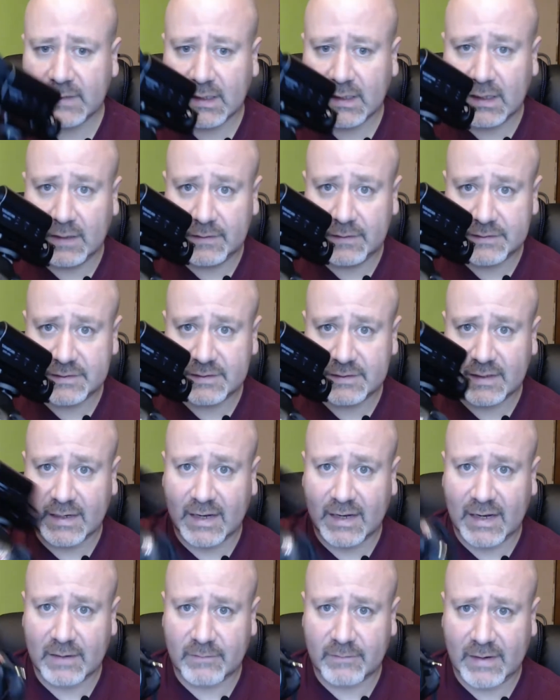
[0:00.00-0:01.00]
this is the
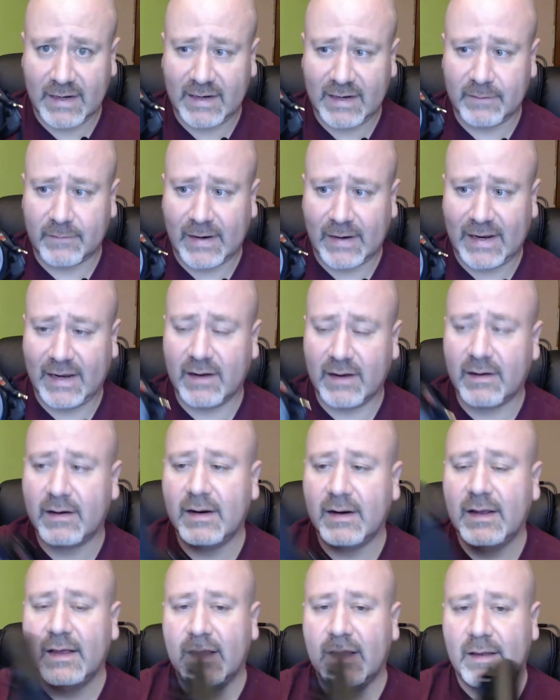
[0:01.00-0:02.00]
guy right here.
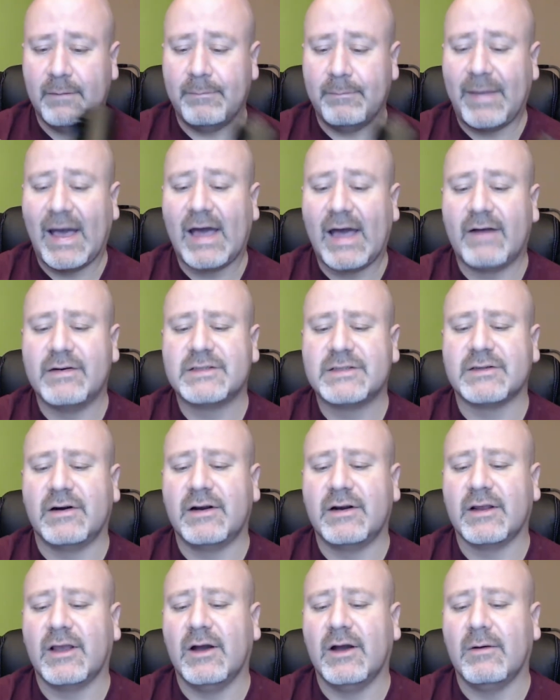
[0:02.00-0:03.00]
Battery's starting
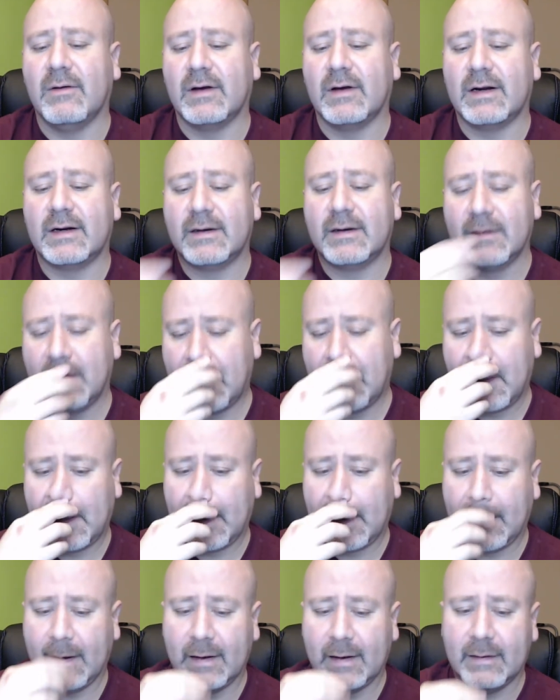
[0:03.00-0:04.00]
to go on her.
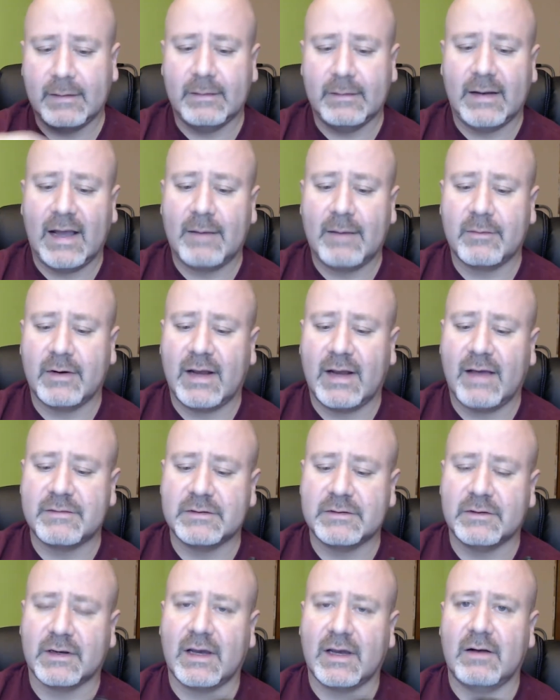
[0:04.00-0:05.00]
I'm going to have to
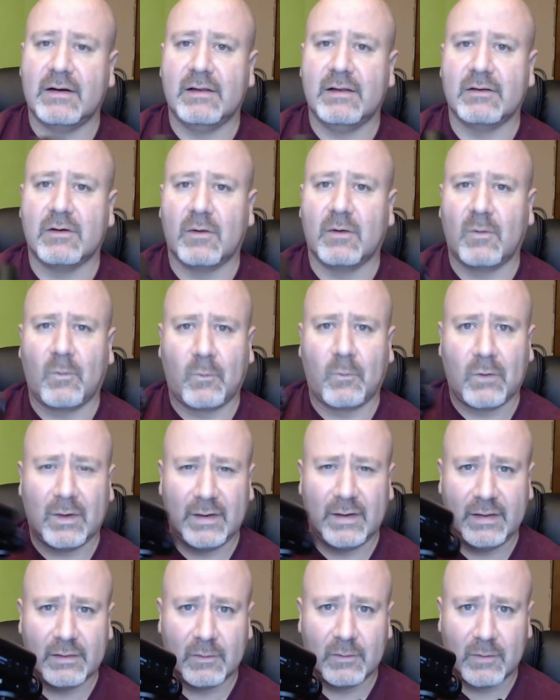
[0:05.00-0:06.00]
look at either
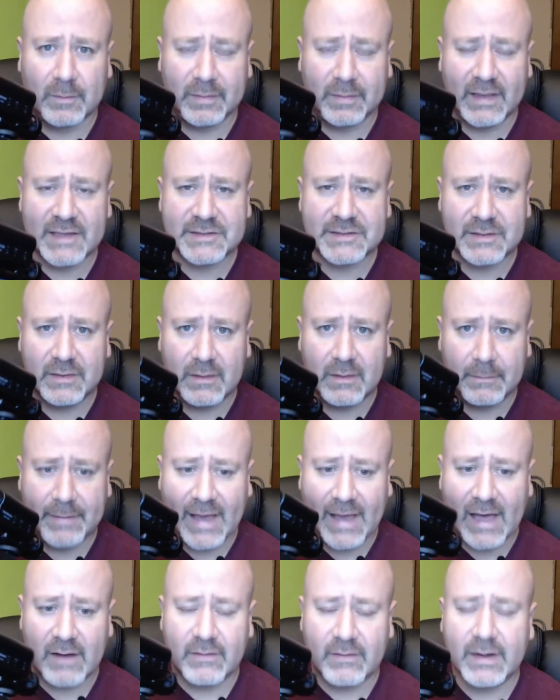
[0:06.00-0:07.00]
replacing the
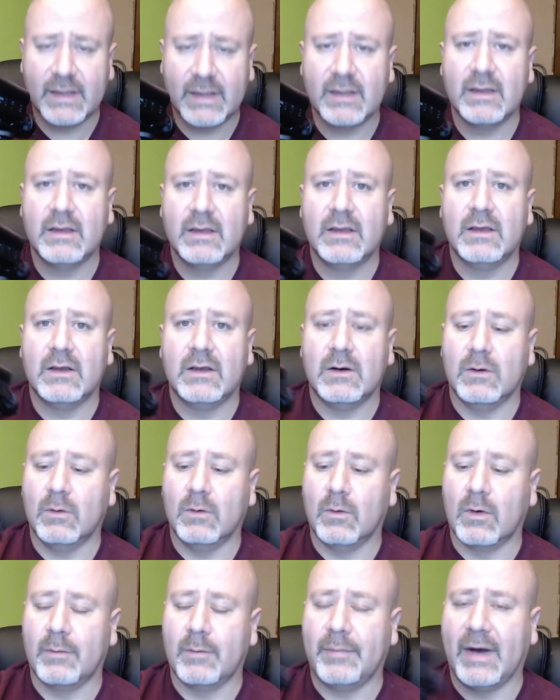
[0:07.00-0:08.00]
battery
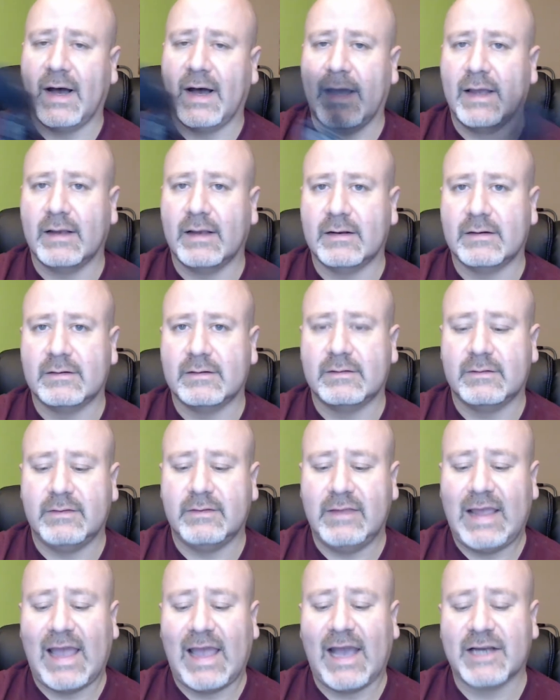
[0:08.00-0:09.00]
or buying
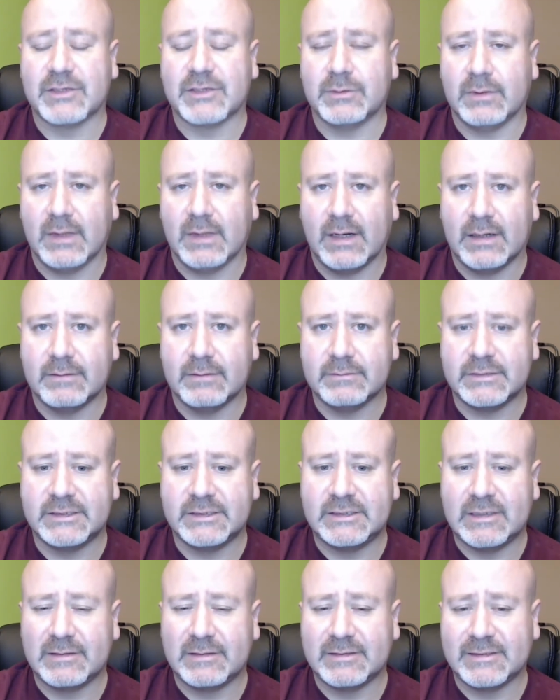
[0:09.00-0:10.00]
the actual
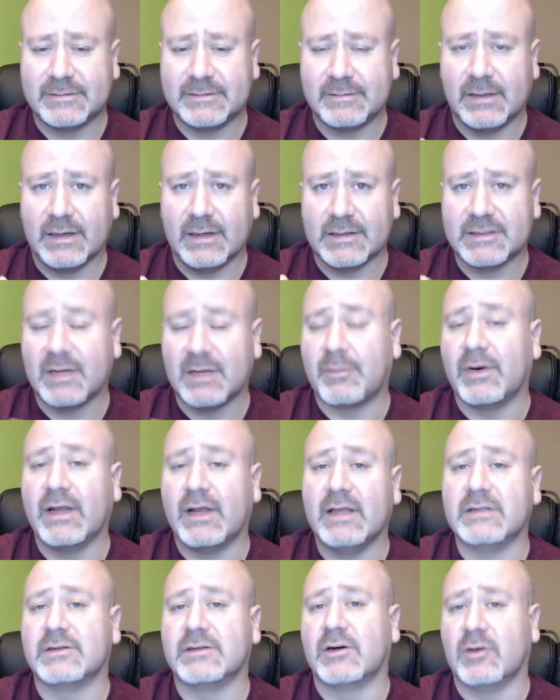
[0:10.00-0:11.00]
separate
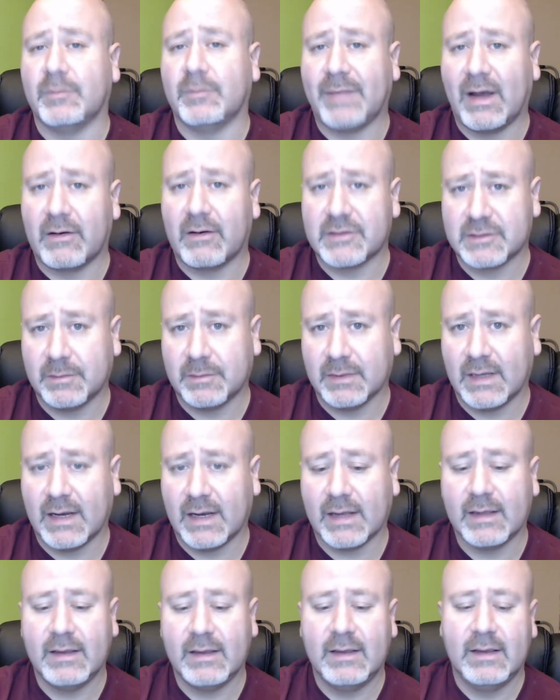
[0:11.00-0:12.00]
internal power
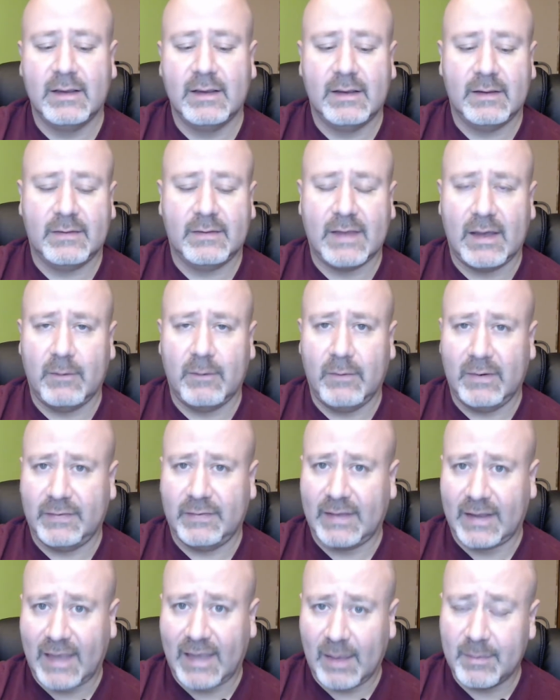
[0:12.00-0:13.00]
supply
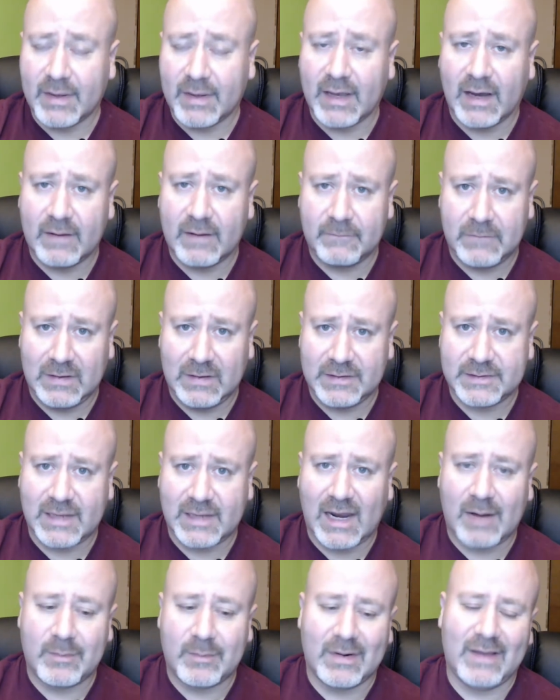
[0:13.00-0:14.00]
that can be gotten for this
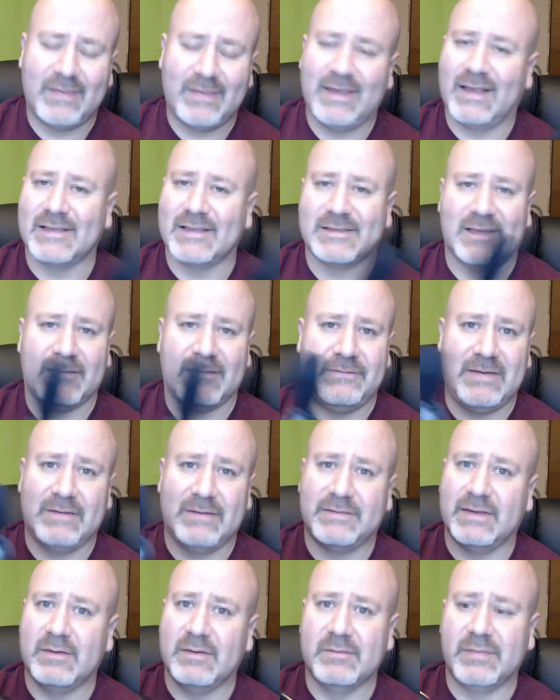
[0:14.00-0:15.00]
camera. I think it's like
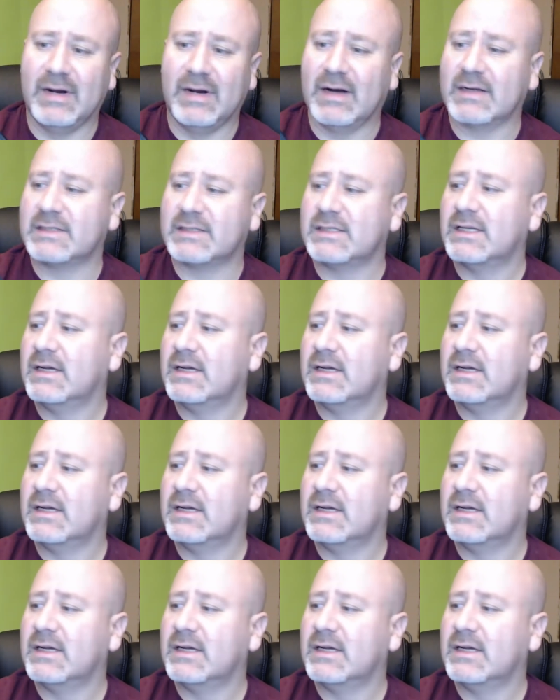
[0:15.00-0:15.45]
15 bucks.